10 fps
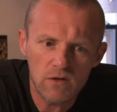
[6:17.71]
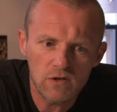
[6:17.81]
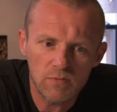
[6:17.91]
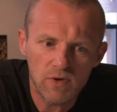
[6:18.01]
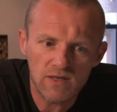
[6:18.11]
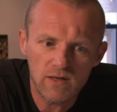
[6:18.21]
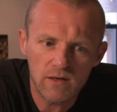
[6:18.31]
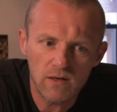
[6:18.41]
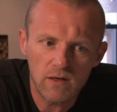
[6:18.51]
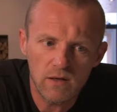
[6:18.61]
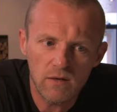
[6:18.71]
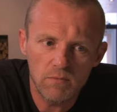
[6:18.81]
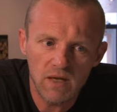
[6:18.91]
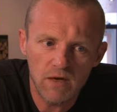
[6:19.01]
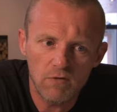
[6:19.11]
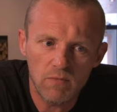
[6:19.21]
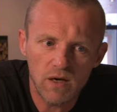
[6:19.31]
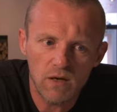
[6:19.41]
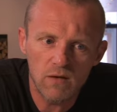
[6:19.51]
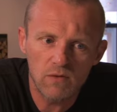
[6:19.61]
surprisingly many of
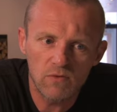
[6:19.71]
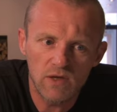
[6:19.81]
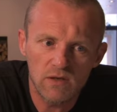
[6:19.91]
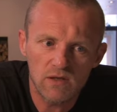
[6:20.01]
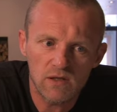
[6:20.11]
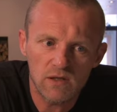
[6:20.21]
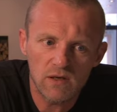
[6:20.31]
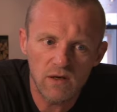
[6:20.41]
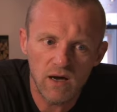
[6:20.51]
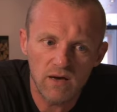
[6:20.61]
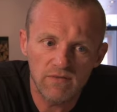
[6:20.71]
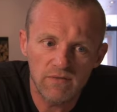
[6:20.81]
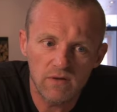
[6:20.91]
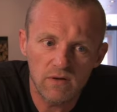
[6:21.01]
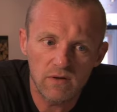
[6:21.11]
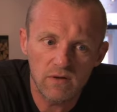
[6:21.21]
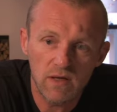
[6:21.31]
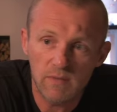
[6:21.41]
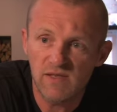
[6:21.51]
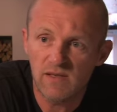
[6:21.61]
my readers have
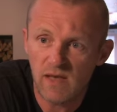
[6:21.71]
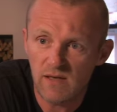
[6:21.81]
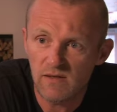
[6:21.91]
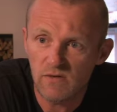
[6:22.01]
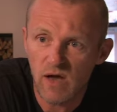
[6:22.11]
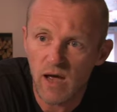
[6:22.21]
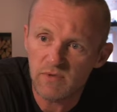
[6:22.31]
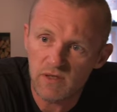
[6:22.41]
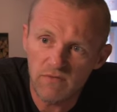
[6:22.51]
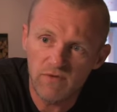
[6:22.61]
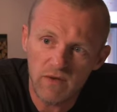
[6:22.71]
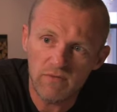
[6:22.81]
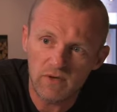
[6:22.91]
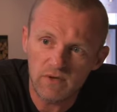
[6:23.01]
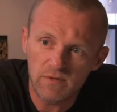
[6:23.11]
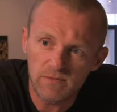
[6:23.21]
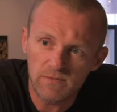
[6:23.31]
Nemesis as their absolute favorite.